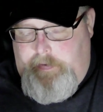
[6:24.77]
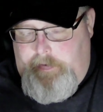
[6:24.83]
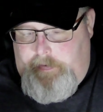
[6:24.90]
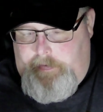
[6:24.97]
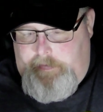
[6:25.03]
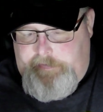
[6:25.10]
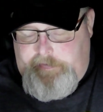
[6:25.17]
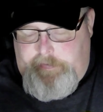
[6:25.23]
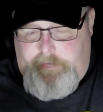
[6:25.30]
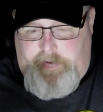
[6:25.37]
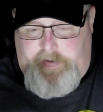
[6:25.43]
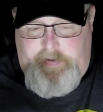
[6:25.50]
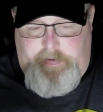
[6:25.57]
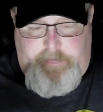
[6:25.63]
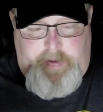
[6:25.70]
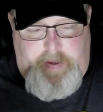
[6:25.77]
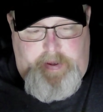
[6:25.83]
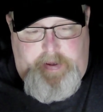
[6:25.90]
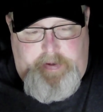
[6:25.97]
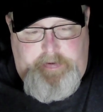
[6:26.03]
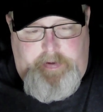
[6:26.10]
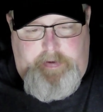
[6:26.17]
so I did
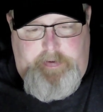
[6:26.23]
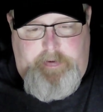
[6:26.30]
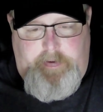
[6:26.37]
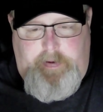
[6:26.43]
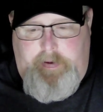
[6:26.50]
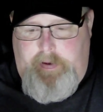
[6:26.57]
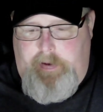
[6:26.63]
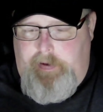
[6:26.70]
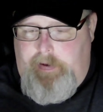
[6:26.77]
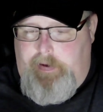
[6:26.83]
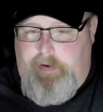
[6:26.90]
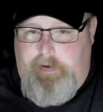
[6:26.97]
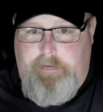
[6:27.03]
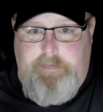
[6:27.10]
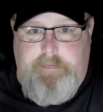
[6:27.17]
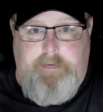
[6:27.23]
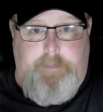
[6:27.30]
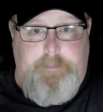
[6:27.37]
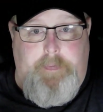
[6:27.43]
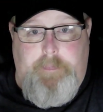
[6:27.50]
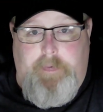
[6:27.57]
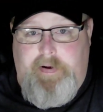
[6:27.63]
that, and I've
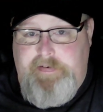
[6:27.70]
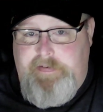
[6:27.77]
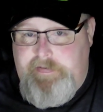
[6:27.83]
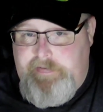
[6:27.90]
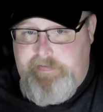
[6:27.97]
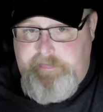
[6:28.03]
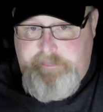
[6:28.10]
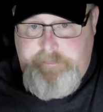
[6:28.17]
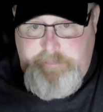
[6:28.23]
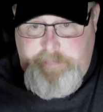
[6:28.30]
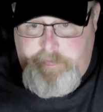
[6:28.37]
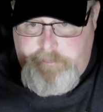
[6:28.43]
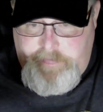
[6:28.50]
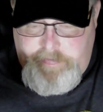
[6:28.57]
been watching movies